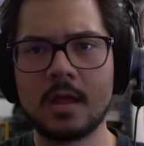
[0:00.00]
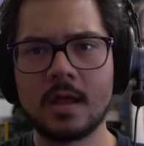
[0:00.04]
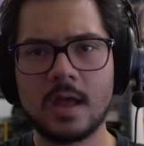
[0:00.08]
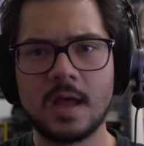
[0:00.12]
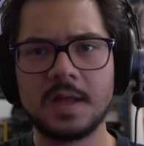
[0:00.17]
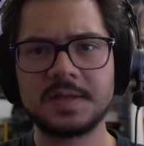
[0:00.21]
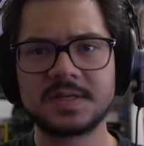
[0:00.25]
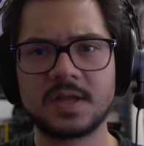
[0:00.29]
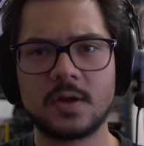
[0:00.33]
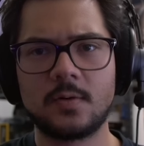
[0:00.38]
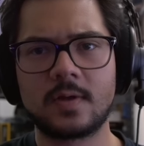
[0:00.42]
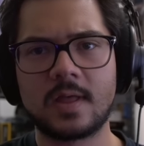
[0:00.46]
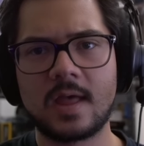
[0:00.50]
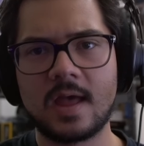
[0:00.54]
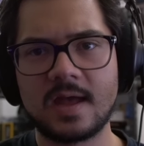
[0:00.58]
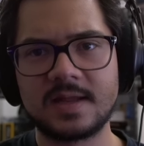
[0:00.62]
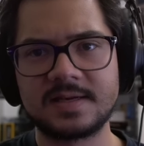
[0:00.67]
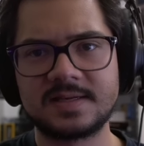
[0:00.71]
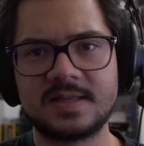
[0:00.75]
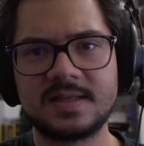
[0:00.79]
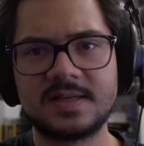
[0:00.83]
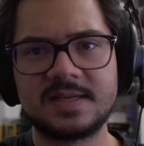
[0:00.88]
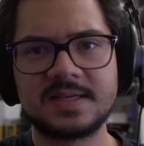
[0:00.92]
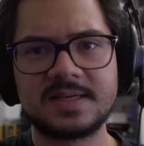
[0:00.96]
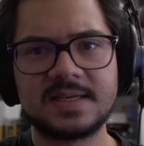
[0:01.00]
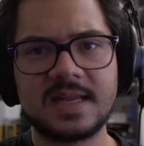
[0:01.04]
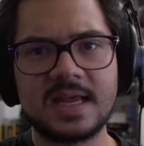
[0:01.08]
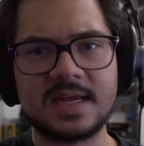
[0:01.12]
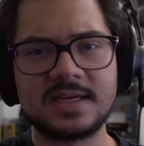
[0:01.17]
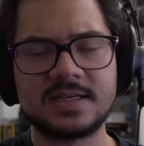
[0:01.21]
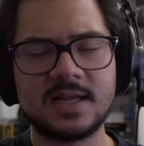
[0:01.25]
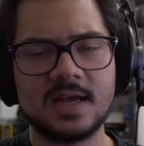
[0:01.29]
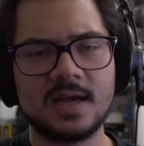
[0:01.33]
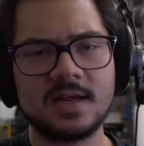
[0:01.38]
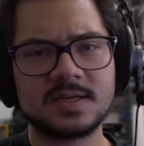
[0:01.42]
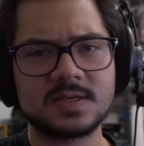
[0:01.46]
How's it going, guys? This is a
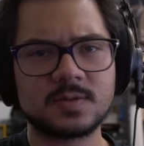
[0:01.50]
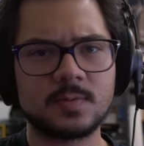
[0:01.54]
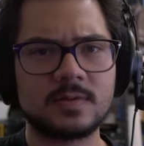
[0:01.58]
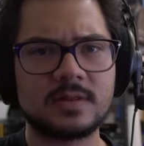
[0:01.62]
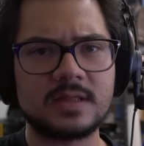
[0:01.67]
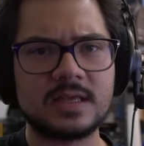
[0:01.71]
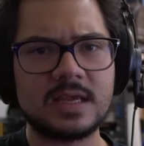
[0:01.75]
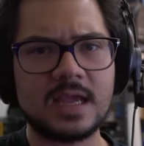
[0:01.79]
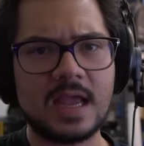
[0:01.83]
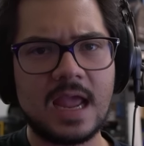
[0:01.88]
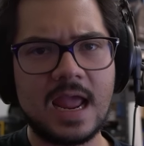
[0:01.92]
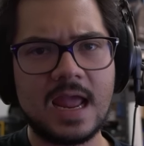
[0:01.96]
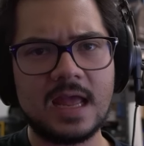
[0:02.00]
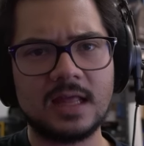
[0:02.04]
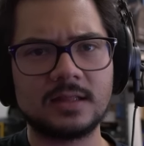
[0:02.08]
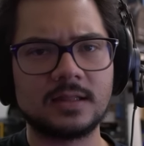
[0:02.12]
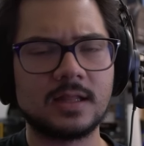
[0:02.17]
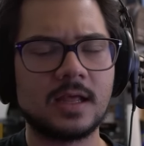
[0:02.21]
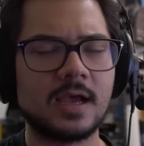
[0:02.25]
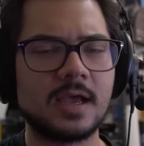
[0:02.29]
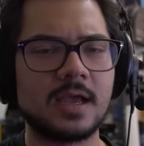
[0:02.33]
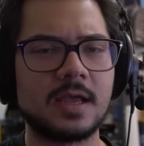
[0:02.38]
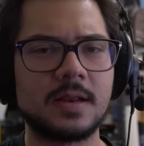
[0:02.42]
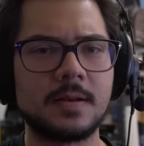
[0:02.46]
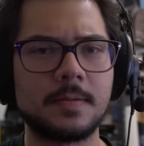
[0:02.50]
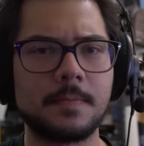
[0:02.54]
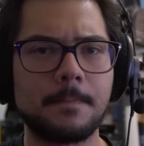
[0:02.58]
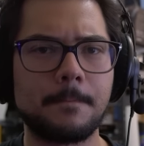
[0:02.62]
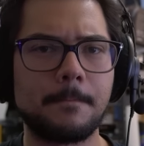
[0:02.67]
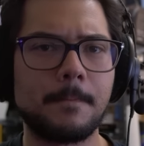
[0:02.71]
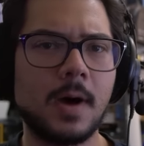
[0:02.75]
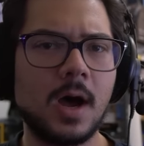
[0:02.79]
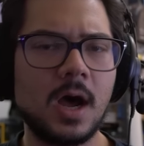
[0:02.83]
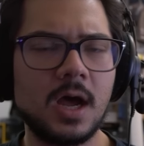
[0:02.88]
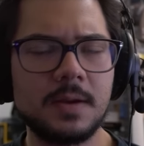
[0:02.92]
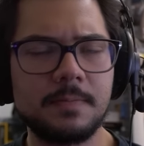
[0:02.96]
test with the Antlion
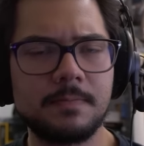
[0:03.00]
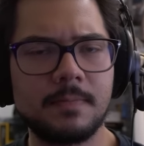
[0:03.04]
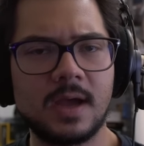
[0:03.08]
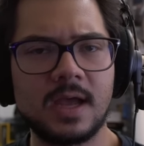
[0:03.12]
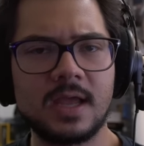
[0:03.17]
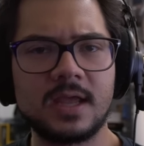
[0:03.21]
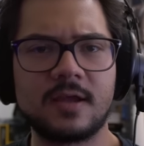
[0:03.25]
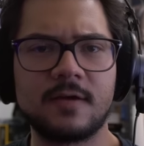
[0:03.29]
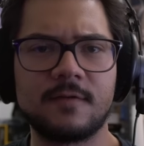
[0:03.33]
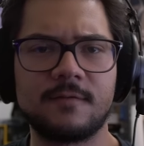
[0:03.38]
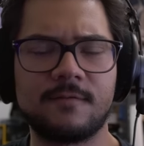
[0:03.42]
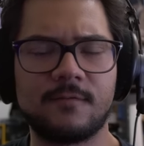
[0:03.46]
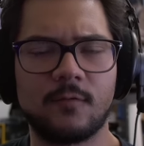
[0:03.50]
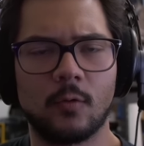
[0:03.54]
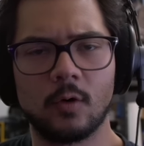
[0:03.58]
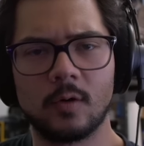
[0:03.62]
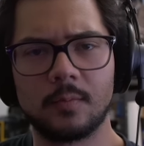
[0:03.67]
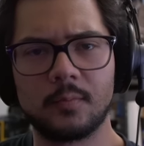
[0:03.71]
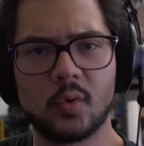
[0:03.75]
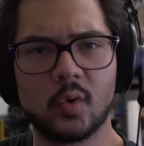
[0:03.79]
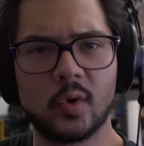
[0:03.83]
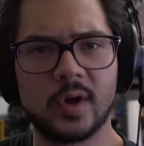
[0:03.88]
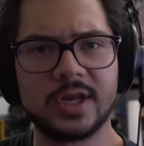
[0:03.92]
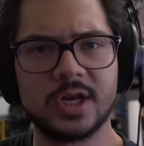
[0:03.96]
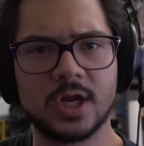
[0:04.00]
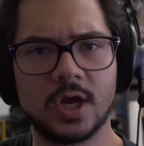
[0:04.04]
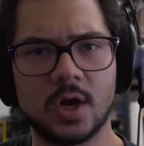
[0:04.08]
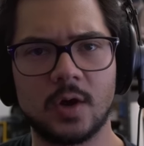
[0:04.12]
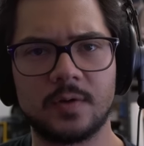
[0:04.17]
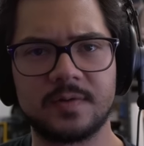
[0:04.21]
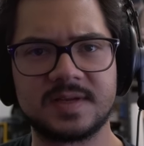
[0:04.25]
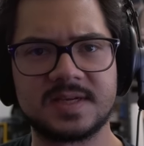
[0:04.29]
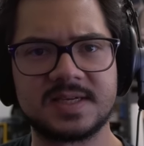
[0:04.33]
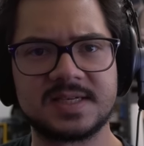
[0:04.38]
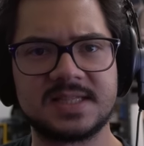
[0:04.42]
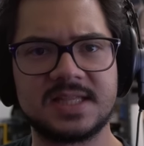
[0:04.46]
ModMic four point
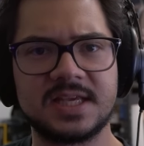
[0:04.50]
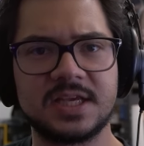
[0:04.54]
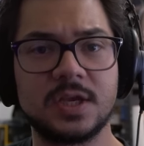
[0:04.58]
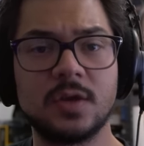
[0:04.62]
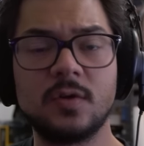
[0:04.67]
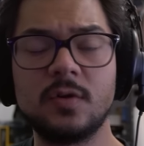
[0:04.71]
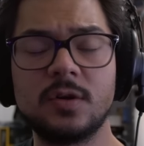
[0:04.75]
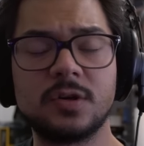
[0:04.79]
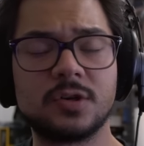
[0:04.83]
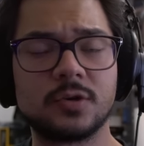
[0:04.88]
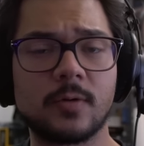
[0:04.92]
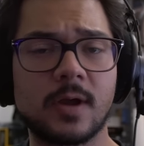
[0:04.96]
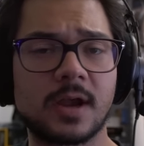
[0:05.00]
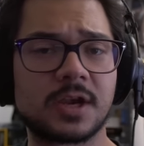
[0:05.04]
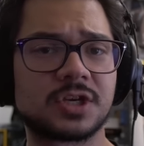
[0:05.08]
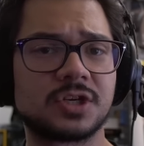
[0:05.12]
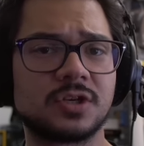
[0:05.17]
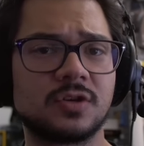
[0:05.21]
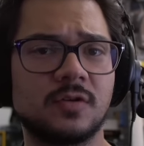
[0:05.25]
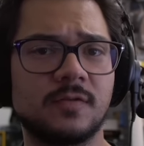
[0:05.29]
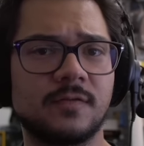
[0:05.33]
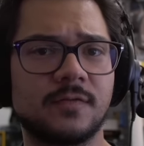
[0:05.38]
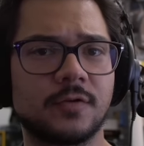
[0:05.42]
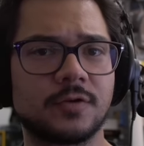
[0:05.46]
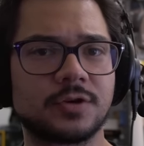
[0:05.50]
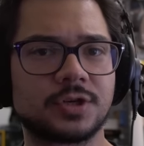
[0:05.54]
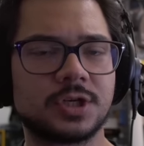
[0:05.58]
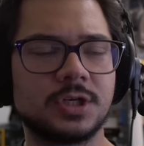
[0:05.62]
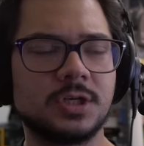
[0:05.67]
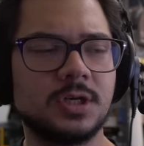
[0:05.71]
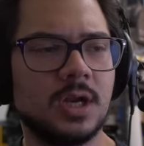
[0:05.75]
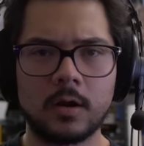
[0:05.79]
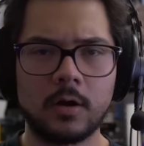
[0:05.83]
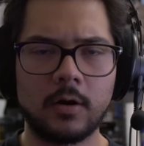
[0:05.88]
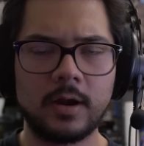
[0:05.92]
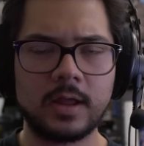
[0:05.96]
oh. This is the unidirectional
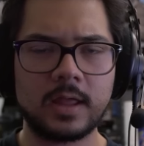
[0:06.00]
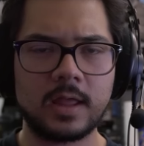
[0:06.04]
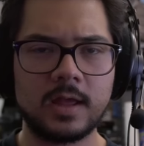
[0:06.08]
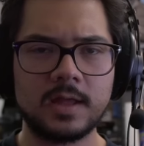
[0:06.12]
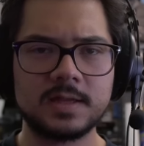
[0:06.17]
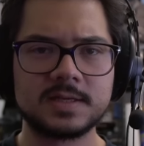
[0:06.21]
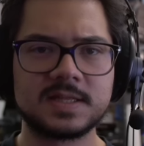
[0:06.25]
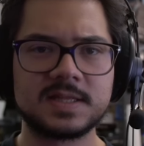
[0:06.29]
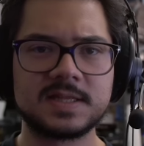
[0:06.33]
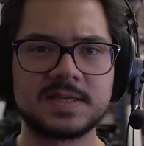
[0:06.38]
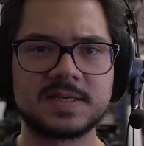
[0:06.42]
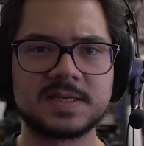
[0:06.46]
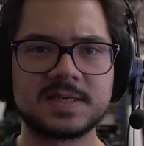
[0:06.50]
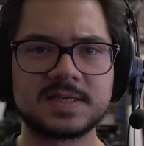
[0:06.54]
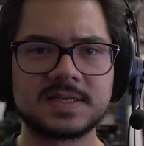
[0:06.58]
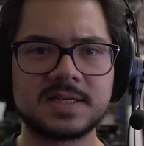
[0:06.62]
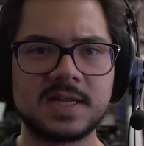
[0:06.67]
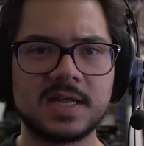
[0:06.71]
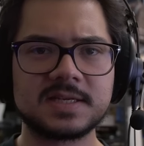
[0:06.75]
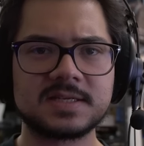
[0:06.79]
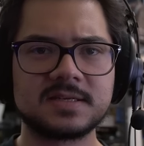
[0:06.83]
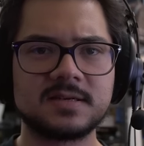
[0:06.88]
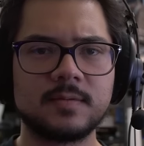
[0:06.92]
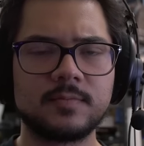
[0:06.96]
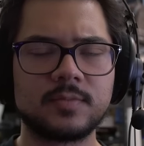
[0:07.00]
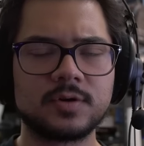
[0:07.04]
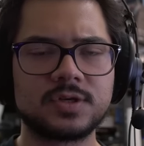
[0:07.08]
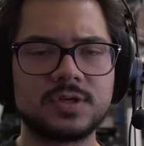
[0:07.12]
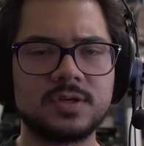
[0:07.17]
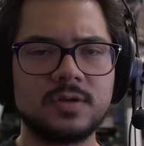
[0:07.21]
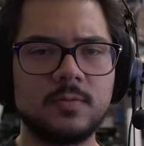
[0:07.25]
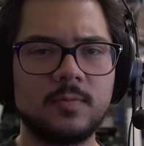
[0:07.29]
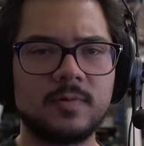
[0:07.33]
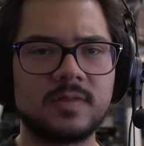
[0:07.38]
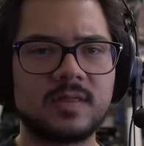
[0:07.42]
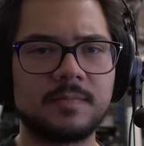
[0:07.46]
version. Alright guys, this is test number
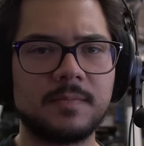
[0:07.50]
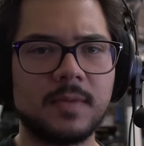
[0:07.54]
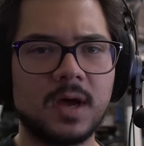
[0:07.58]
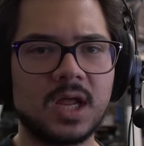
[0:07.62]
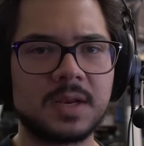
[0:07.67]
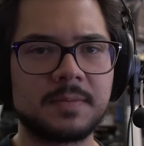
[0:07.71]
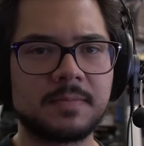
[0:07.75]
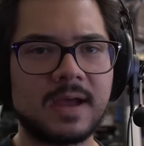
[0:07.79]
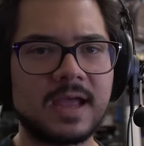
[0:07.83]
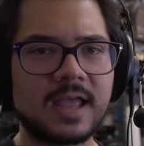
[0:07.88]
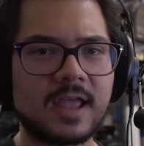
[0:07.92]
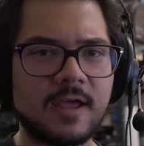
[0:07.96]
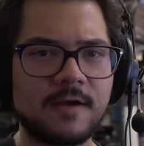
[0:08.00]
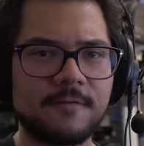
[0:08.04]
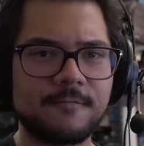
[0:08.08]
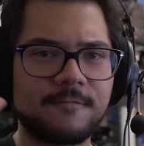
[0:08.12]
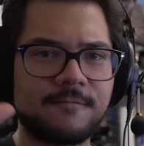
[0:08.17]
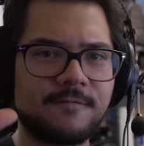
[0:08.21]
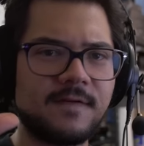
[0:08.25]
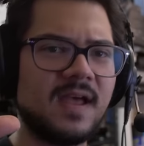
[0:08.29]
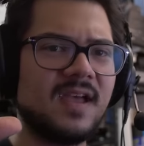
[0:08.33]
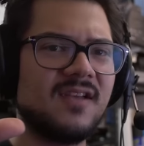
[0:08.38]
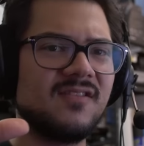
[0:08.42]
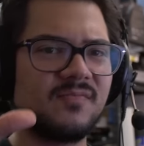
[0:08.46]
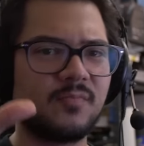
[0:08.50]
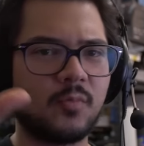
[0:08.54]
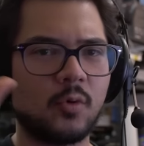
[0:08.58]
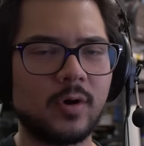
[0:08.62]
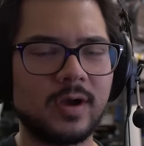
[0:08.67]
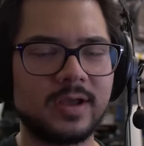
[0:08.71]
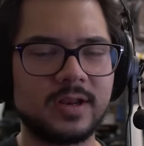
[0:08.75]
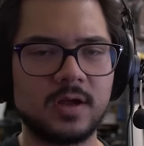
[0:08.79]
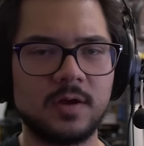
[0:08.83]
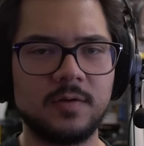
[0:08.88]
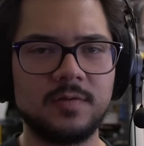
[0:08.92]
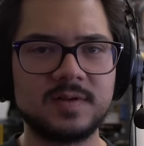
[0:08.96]
two with the ModMic five
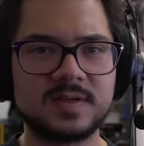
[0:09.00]
point oh.